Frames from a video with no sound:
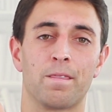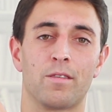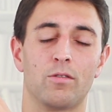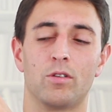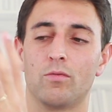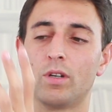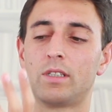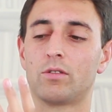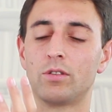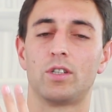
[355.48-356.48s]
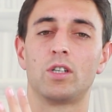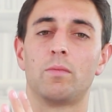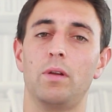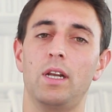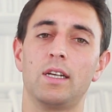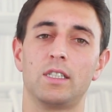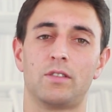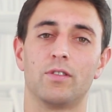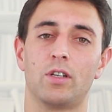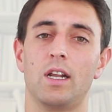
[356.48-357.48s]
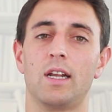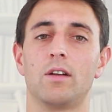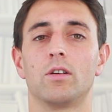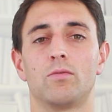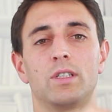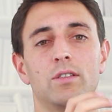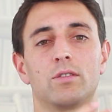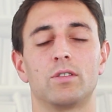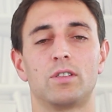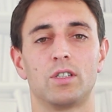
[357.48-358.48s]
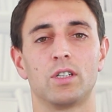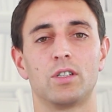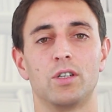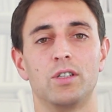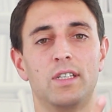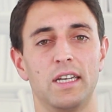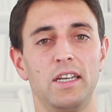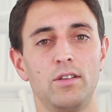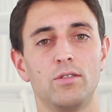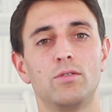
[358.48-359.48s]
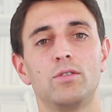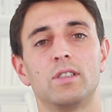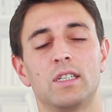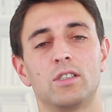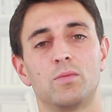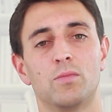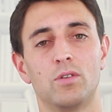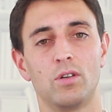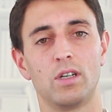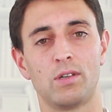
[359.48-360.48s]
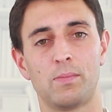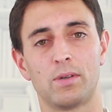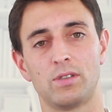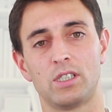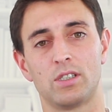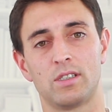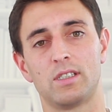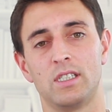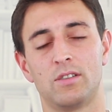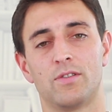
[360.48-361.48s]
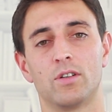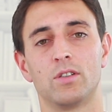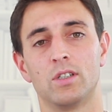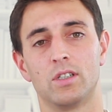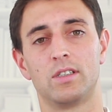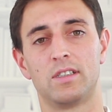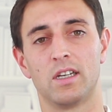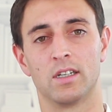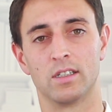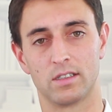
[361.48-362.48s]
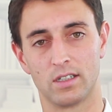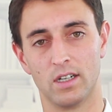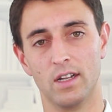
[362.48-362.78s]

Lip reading: so what's concerned the building is for the landlord, what's concerned the day use and the small reparations is for the tenant.